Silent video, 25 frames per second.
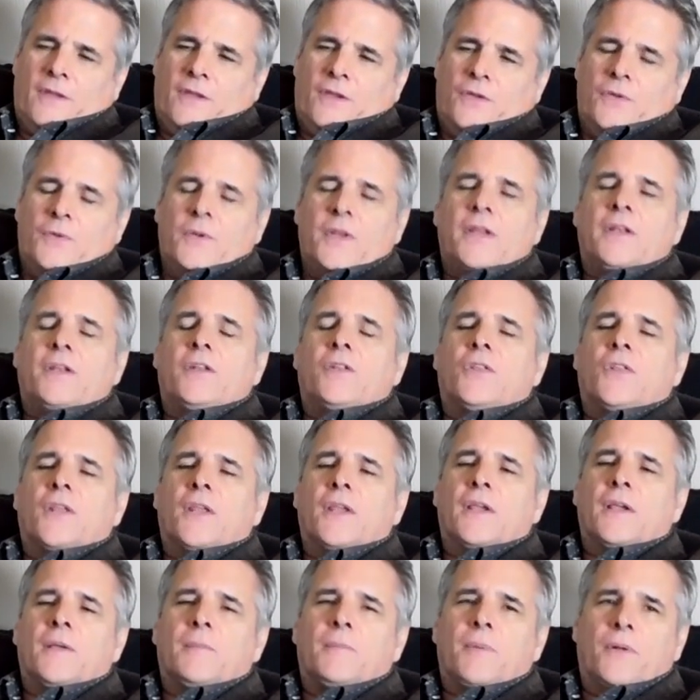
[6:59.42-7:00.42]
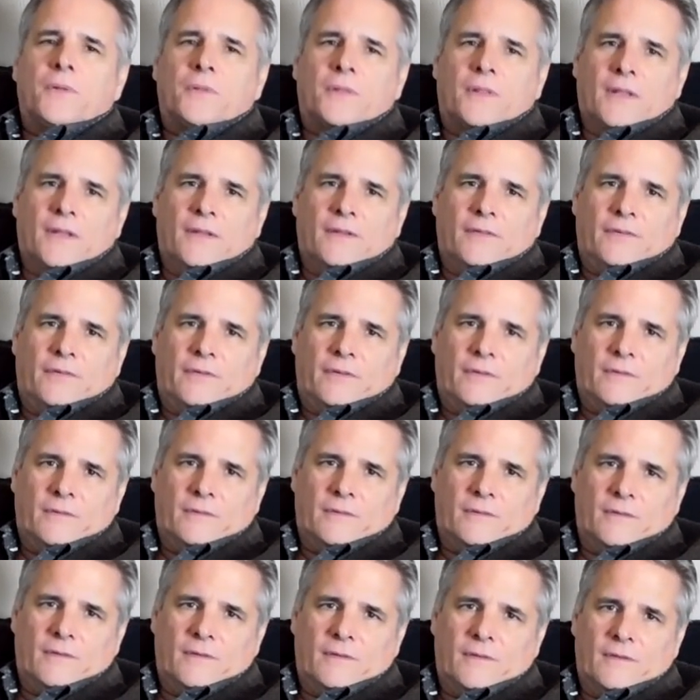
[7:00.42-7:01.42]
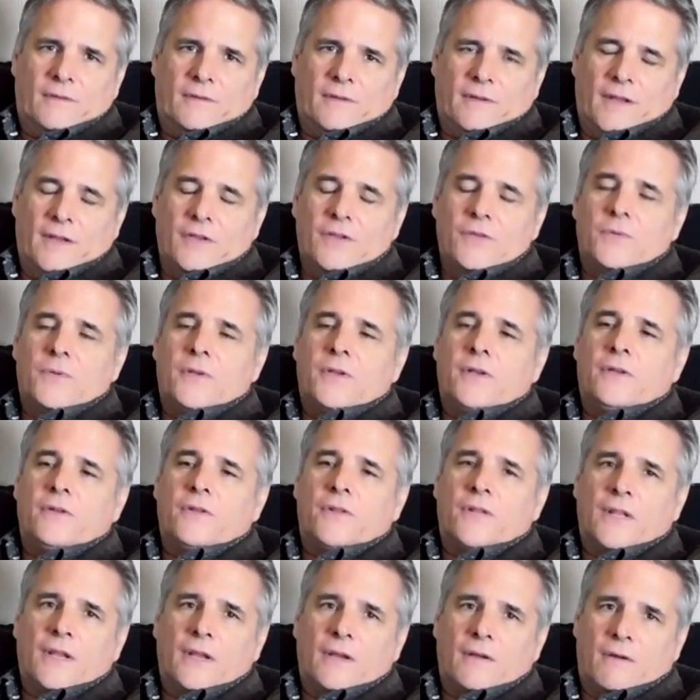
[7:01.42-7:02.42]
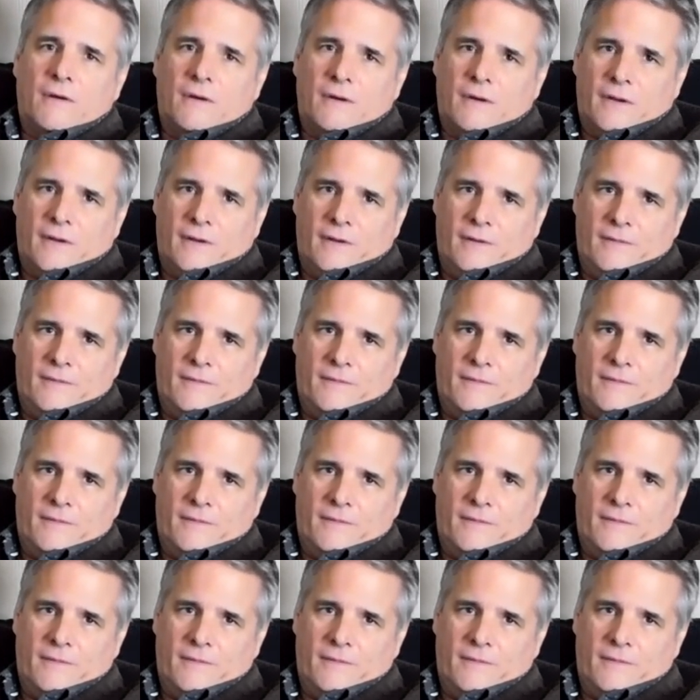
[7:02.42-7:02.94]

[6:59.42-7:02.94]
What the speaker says: You need to think about this, and you need to think hard.